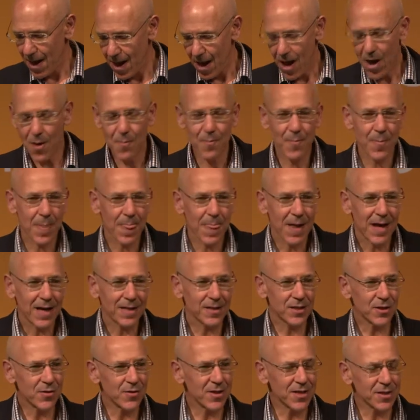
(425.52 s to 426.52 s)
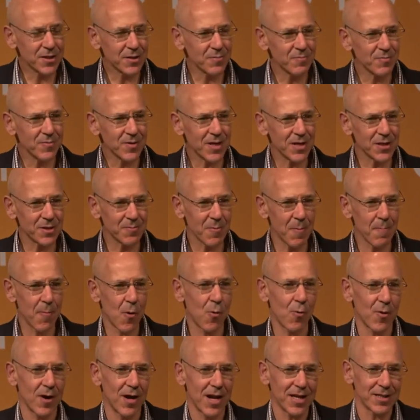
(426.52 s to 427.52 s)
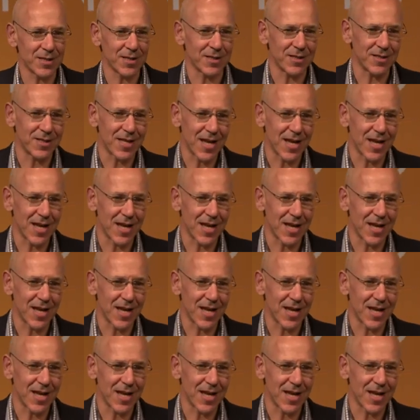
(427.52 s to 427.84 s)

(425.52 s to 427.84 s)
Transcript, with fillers: Um, and so there's some, there's some important lessons